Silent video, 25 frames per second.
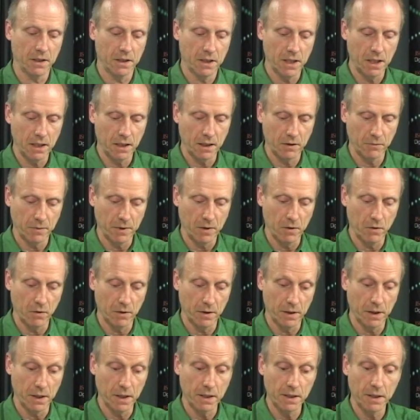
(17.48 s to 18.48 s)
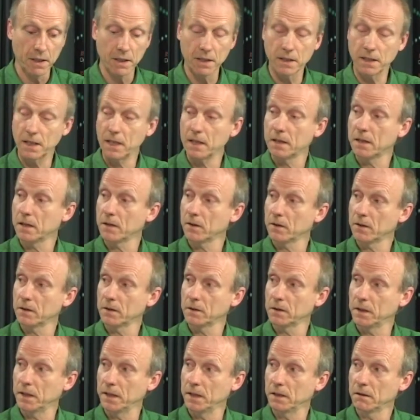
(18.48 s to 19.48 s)
taking the recording, I'd say, is get there
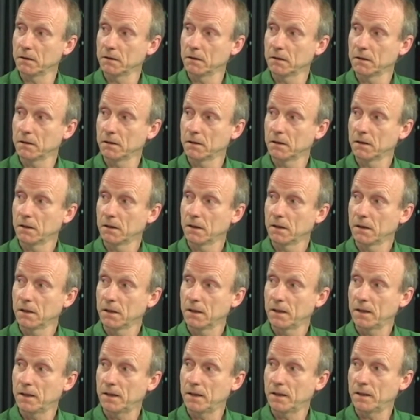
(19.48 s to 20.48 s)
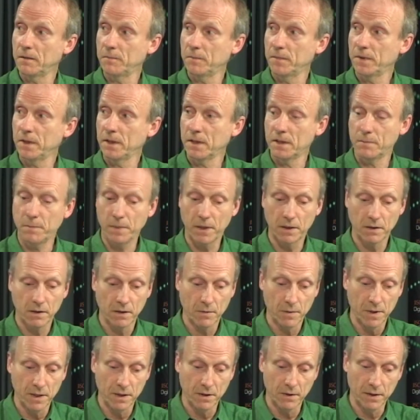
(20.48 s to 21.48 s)
early. It's better
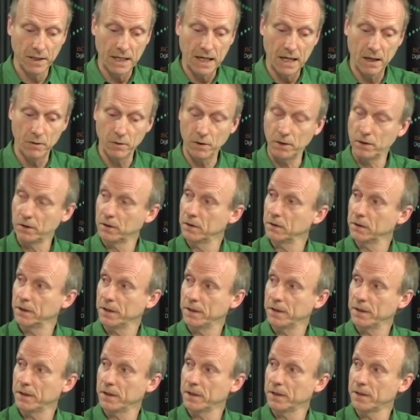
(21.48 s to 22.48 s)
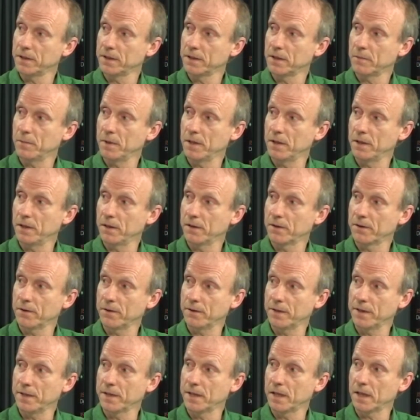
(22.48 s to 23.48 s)
to be there an hour early than it is to be there
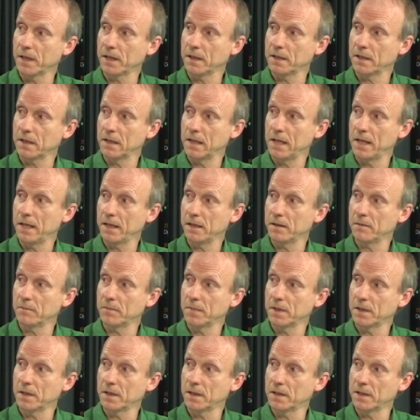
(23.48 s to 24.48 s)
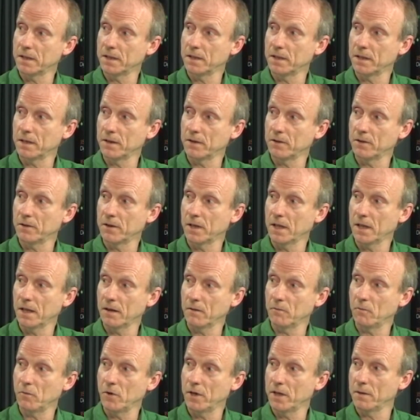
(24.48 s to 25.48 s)
30 seconds late, because you
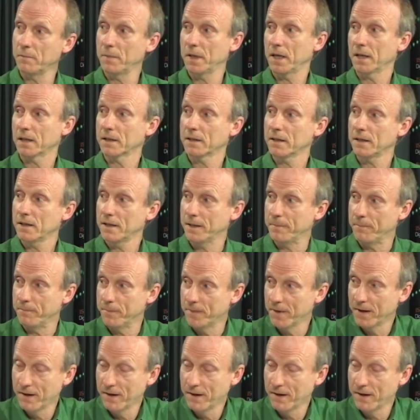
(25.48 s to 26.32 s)
can't wind back time.